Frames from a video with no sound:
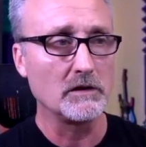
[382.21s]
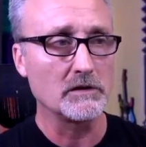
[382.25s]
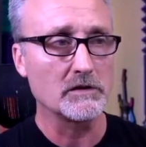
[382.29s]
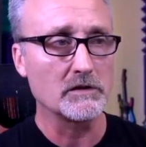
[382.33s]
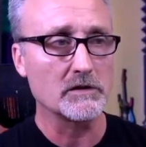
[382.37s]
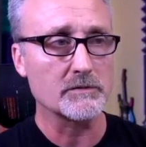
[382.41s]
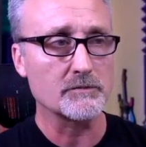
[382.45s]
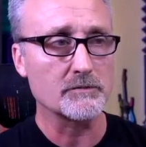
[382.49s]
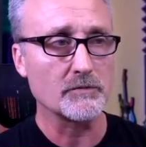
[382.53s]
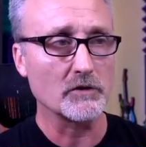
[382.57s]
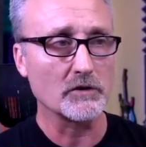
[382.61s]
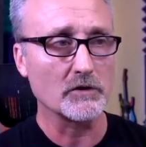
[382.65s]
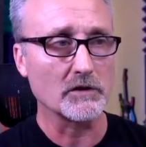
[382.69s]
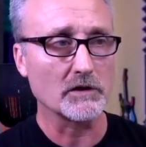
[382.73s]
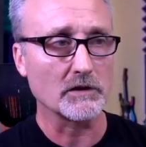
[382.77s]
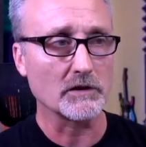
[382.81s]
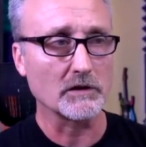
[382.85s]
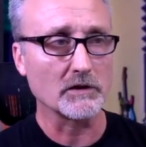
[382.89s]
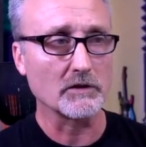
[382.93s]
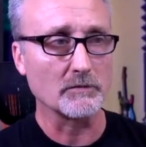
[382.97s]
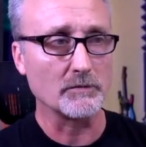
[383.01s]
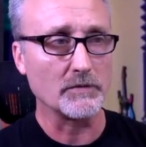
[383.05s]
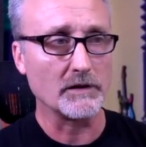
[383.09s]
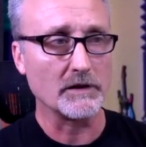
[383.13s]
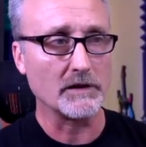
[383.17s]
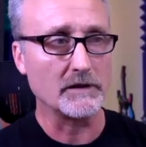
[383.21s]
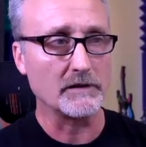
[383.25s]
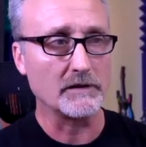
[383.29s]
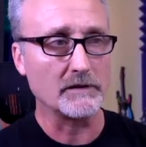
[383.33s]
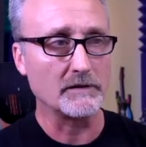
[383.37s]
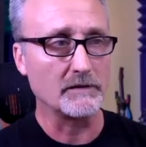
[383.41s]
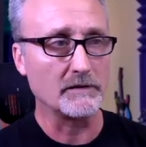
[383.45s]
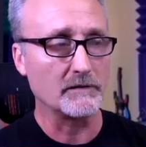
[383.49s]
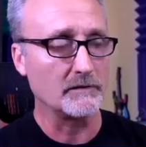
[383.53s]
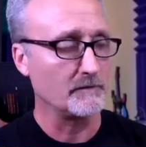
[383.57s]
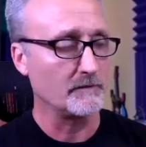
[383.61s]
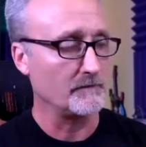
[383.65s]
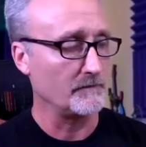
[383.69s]
Let's pull it a little bit,
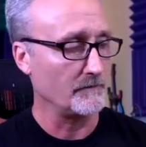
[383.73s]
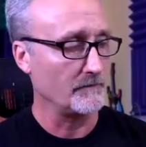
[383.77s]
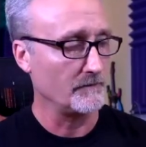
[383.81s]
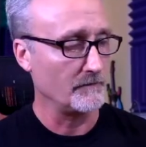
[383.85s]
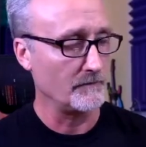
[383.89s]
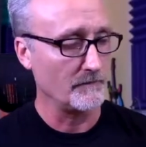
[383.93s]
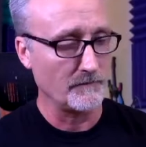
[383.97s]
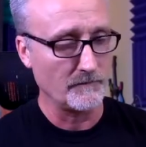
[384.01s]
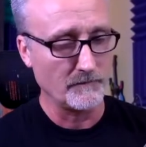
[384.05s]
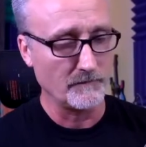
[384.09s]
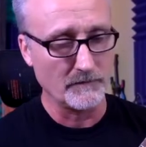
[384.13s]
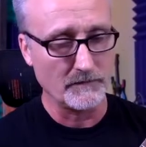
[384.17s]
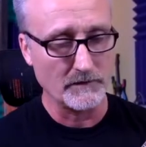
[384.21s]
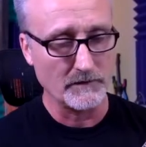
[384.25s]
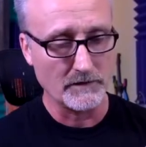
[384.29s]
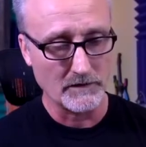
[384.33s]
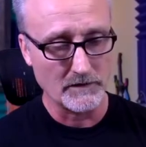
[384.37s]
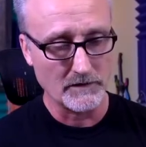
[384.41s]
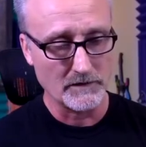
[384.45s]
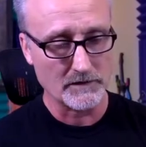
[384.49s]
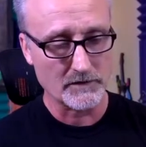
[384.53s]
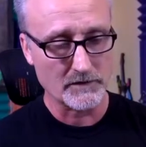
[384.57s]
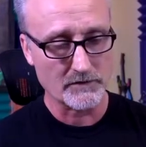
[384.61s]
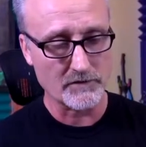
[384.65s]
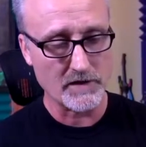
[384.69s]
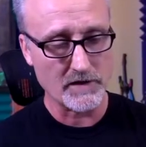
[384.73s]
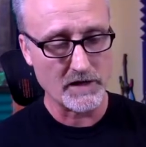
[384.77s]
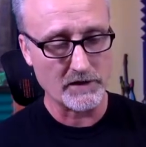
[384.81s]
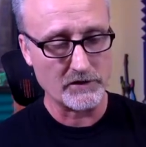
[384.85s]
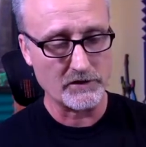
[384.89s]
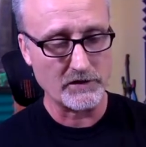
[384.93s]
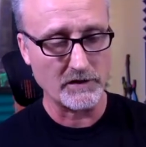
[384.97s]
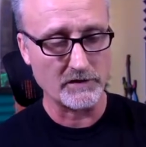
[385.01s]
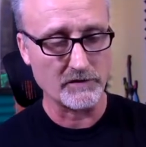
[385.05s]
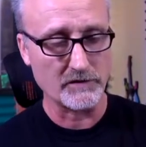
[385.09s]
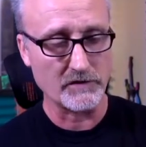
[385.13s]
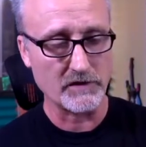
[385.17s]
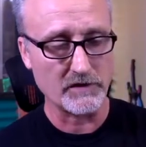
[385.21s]
stretch
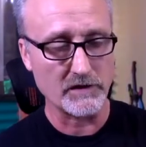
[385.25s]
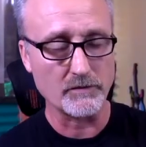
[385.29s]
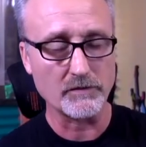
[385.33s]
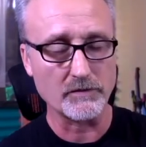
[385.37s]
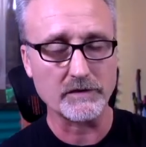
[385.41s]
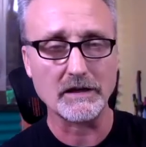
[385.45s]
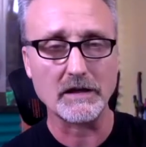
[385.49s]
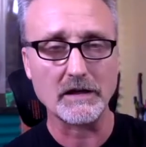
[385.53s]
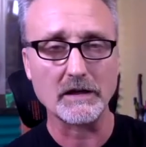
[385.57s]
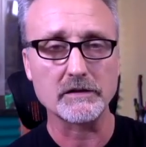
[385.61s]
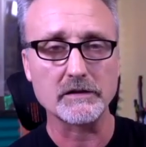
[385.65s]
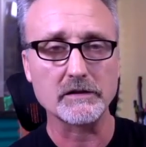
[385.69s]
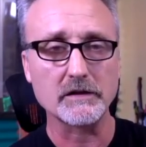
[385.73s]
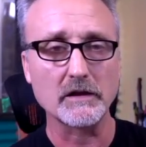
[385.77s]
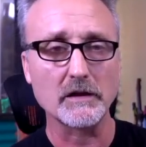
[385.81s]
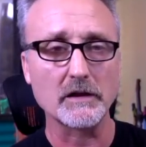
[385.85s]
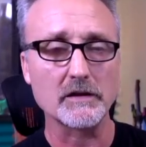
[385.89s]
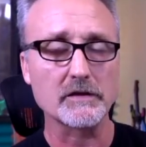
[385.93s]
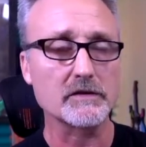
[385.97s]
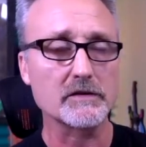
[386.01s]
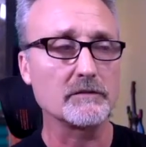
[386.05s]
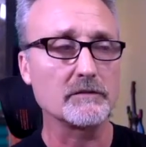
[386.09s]
it and see what that does.